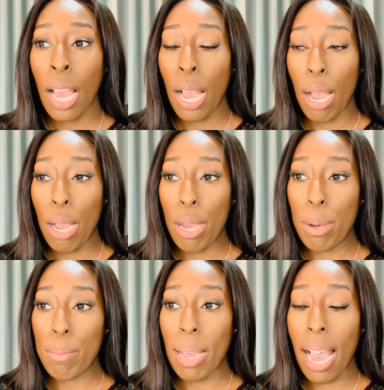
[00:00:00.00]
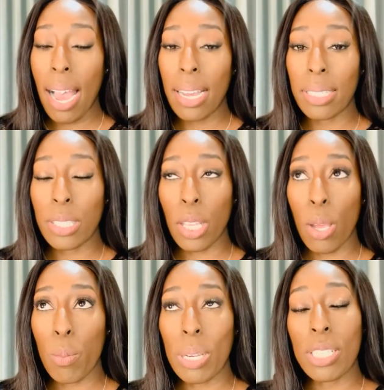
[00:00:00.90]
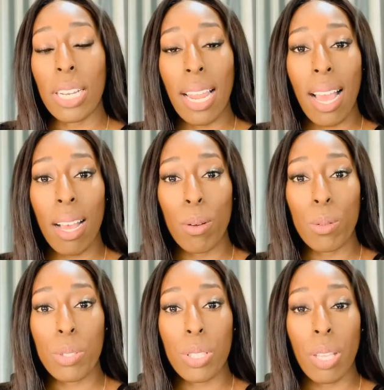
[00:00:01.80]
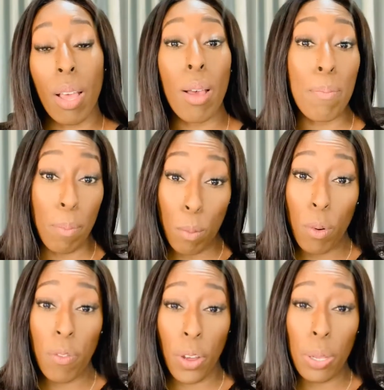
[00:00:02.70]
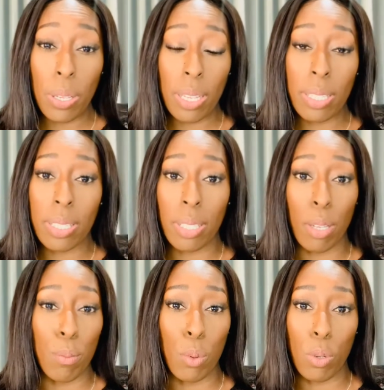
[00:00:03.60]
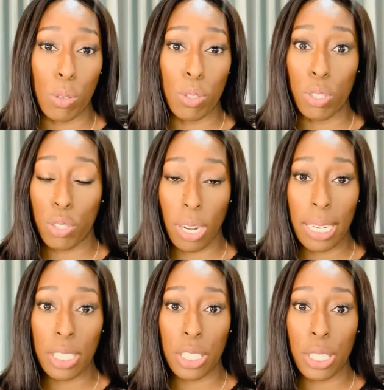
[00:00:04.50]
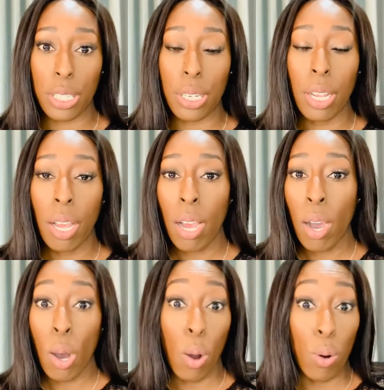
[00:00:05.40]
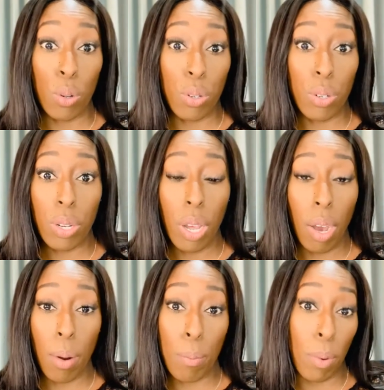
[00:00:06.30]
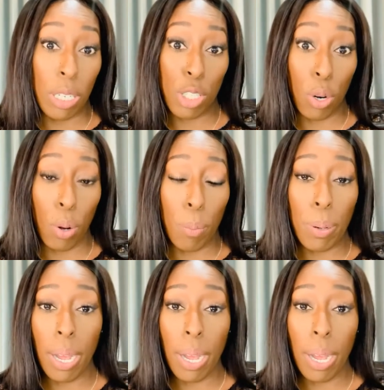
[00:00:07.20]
So which allows a more focus and more concentration on my job,